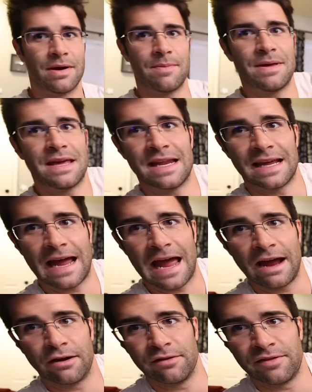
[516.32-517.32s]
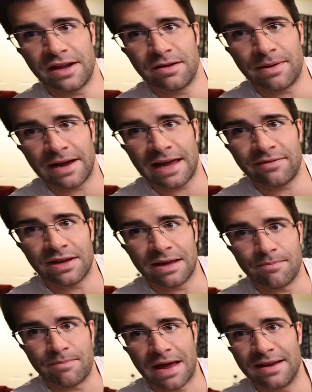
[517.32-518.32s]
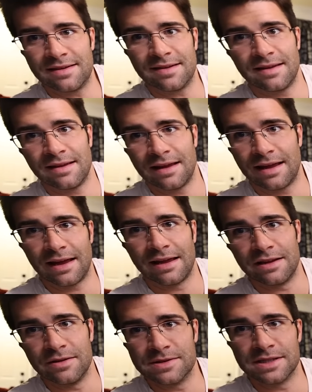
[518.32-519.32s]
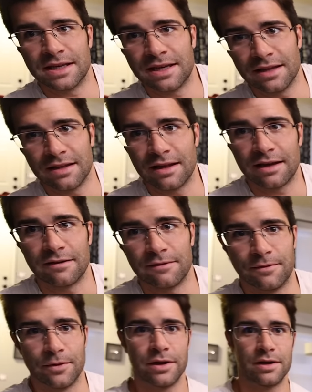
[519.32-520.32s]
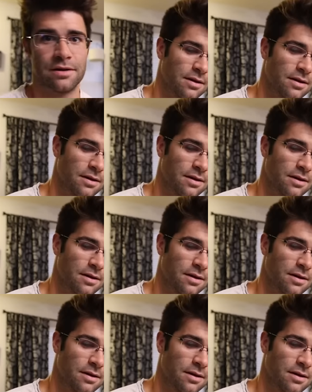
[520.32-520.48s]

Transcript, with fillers: might be getting aggravated by having it bent and using it like a foot,